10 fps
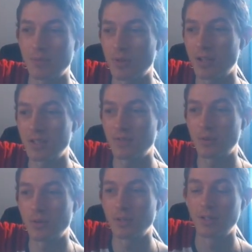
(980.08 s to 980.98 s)
the blinds
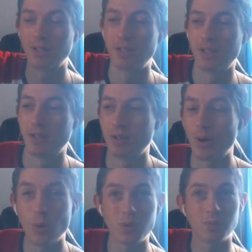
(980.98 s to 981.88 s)
for.
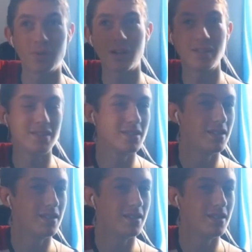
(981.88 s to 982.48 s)
All the blinds